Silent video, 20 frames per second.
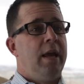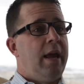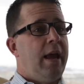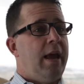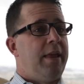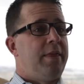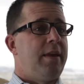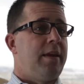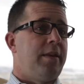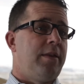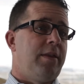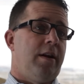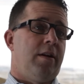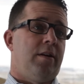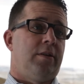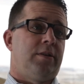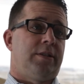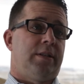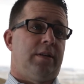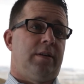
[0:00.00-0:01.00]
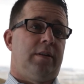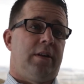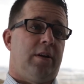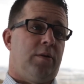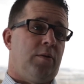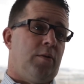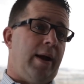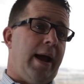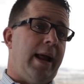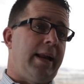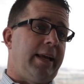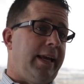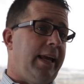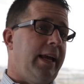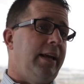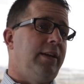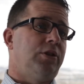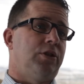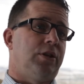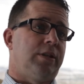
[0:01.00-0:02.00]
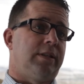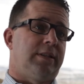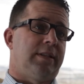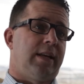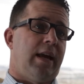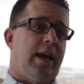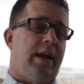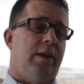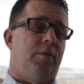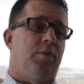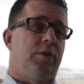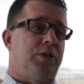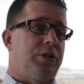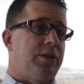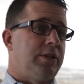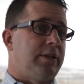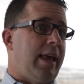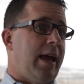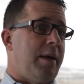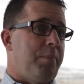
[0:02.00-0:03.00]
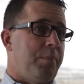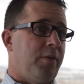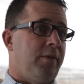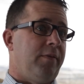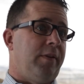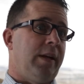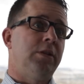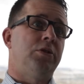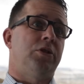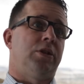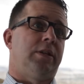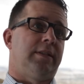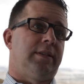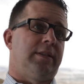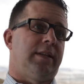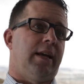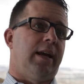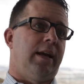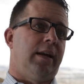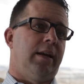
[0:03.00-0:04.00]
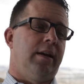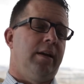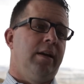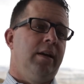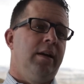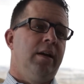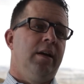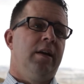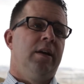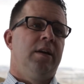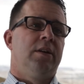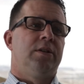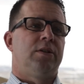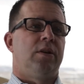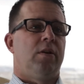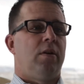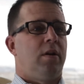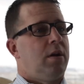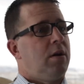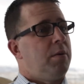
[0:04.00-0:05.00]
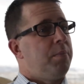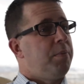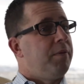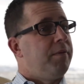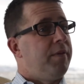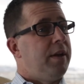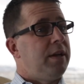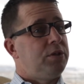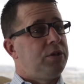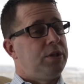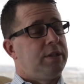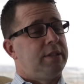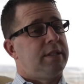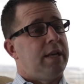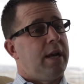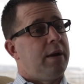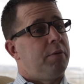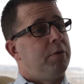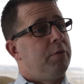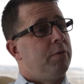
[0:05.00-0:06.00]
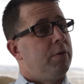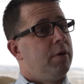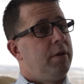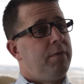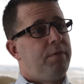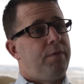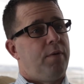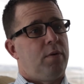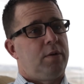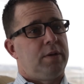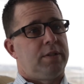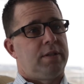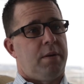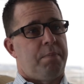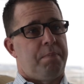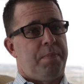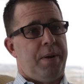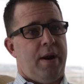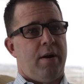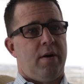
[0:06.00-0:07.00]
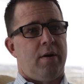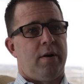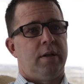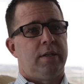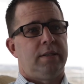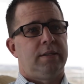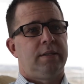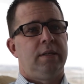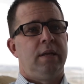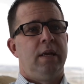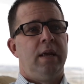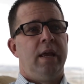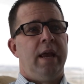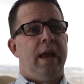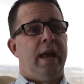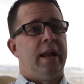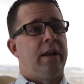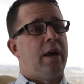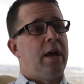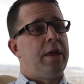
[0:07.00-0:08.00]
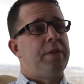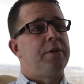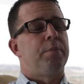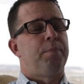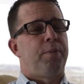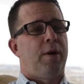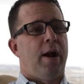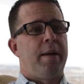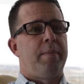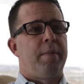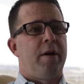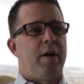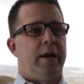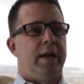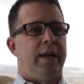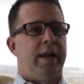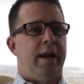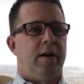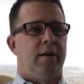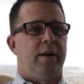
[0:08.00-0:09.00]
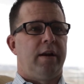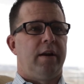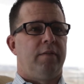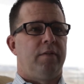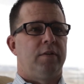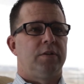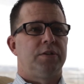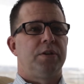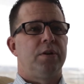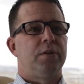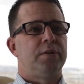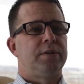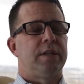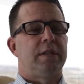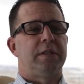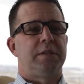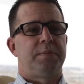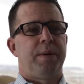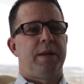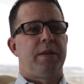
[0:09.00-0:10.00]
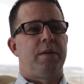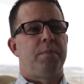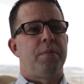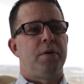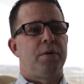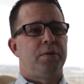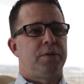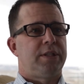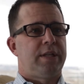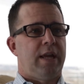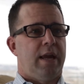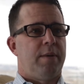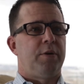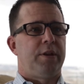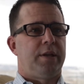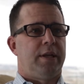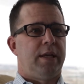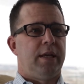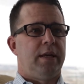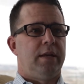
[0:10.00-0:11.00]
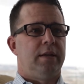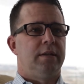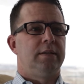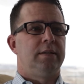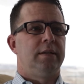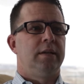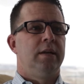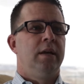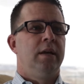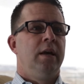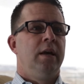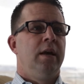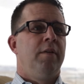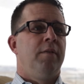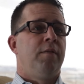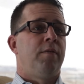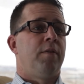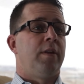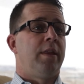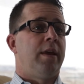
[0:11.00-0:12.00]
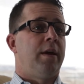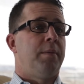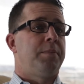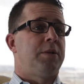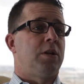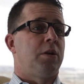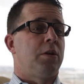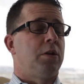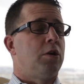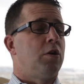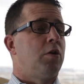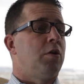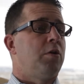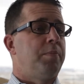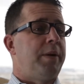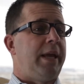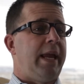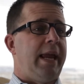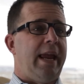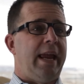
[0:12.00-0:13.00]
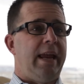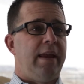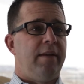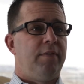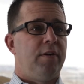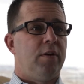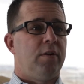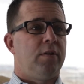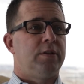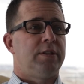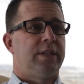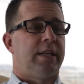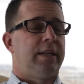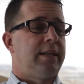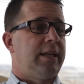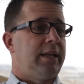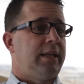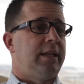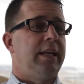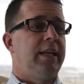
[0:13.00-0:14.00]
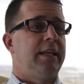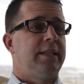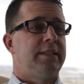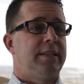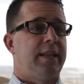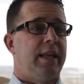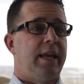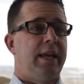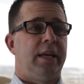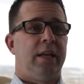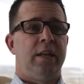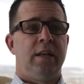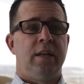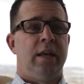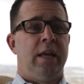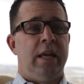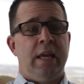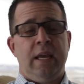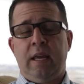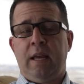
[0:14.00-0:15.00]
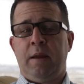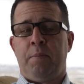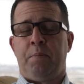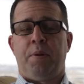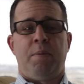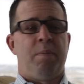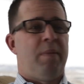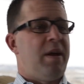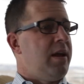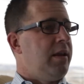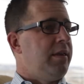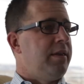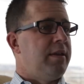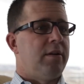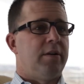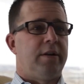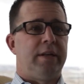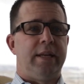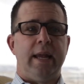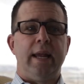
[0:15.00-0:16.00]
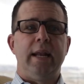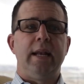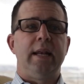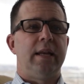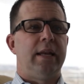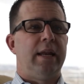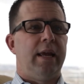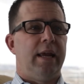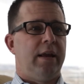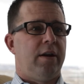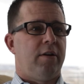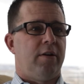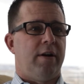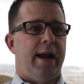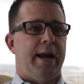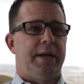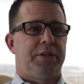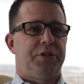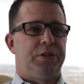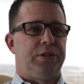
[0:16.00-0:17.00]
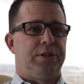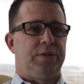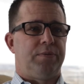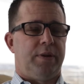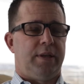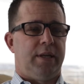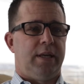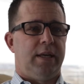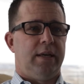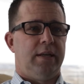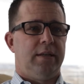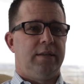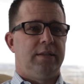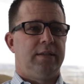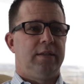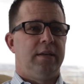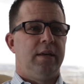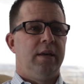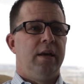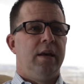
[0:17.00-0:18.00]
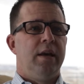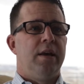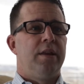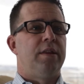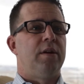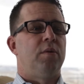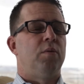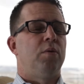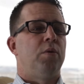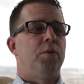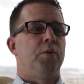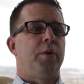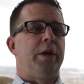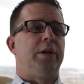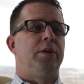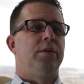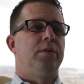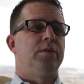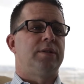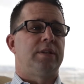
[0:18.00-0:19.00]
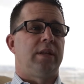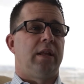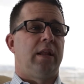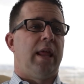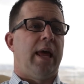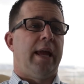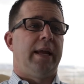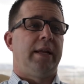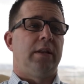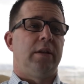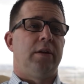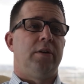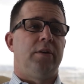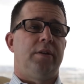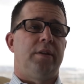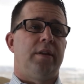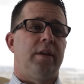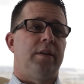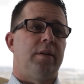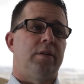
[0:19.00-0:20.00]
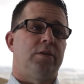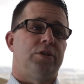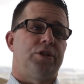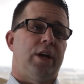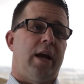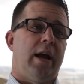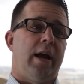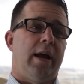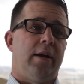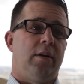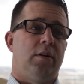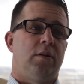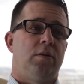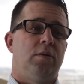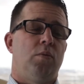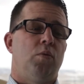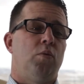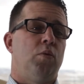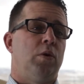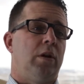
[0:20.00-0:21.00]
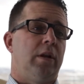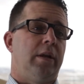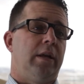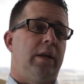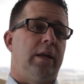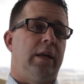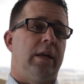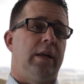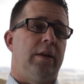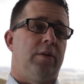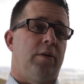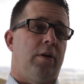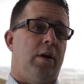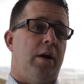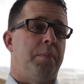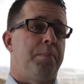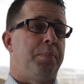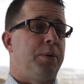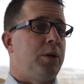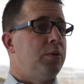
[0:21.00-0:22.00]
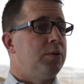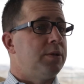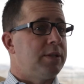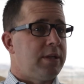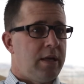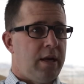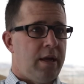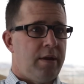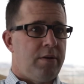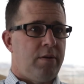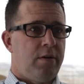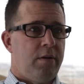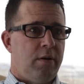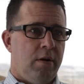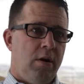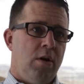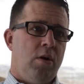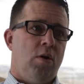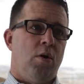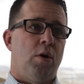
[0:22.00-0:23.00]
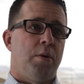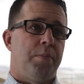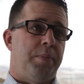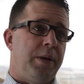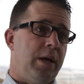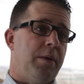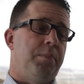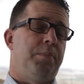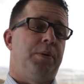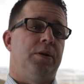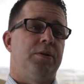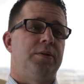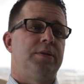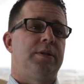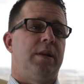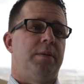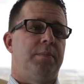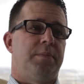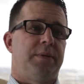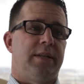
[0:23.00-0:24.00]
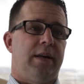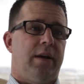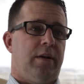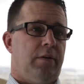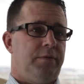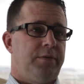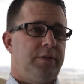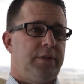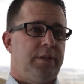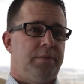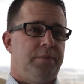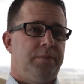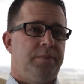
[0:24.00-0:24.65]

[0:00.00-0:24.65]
And then there's the eradication side, which is that prevention side. So on our prevention side, we really focus on parents and other primary caregivers, those that spend the most time with kids, for them to learn behaviors and techniques they can implement in their day-to-day interactions with kids that will reduce the likelihood that their child will either abuse another or be abused themselves.